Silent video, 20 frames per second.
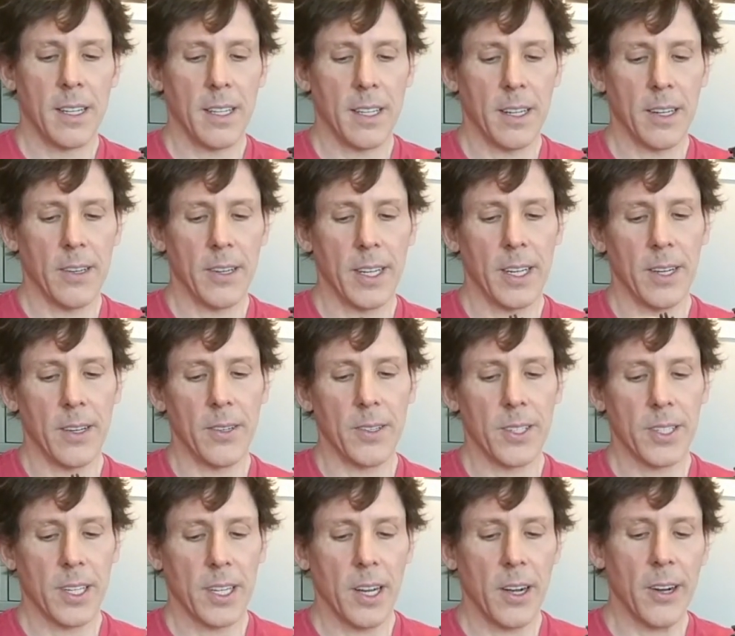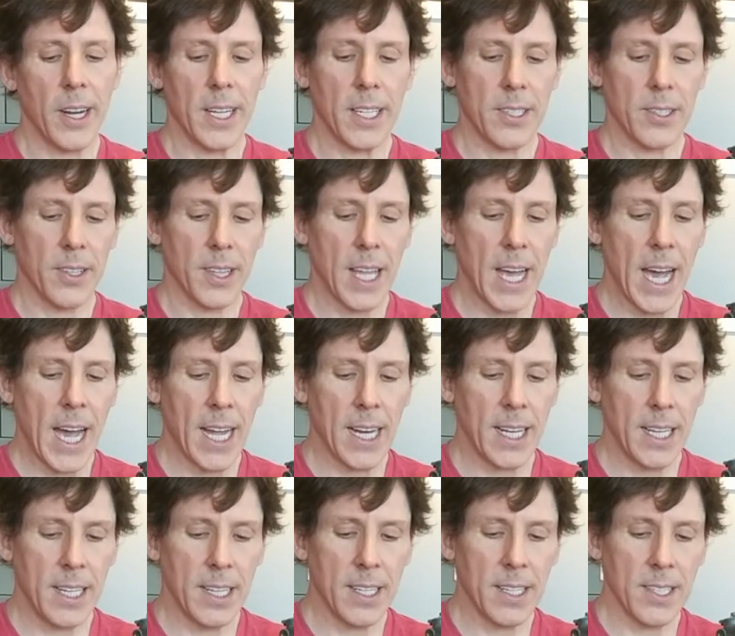There he goes. All right, so
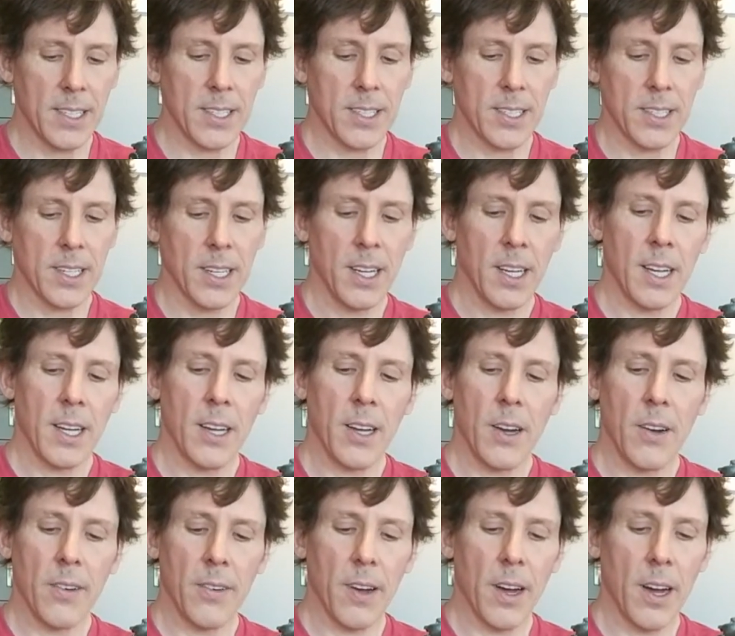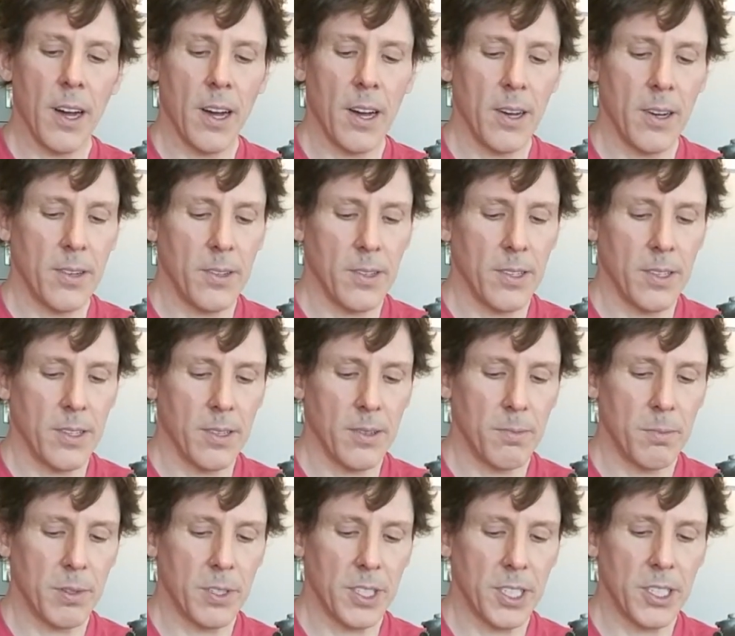that is
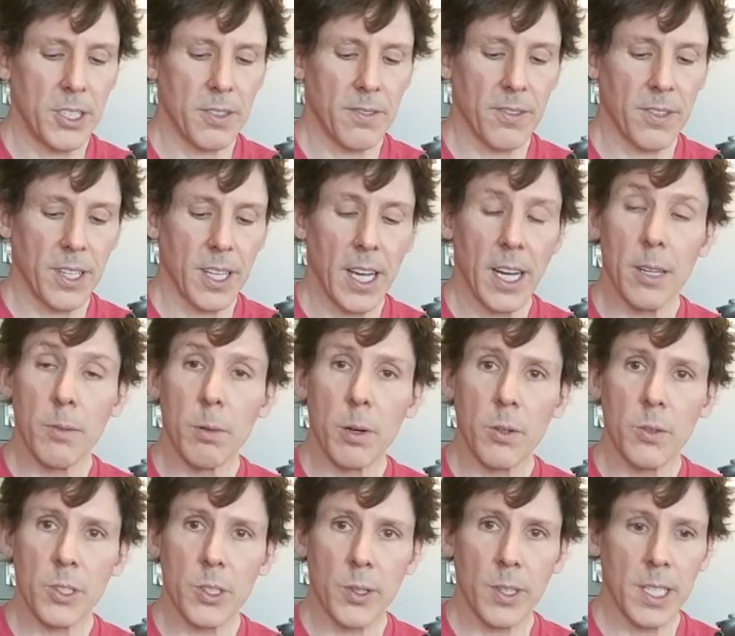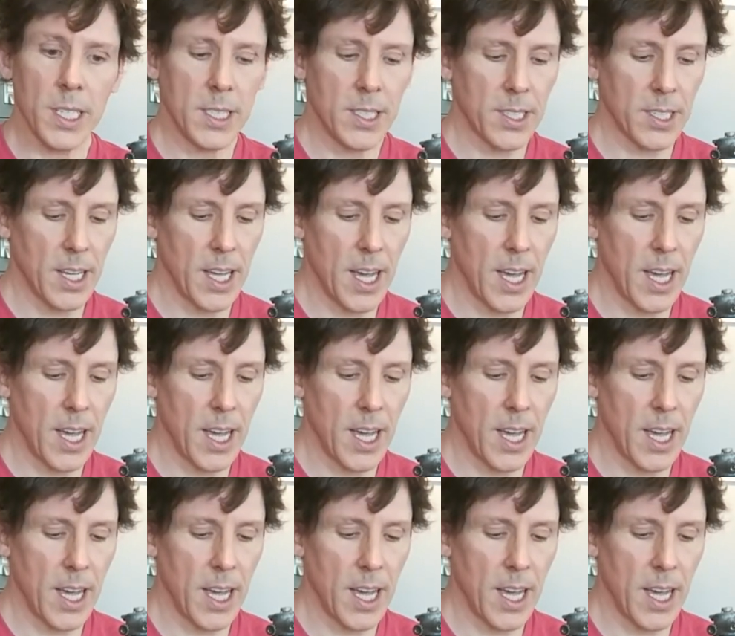the procedure for the elbow joints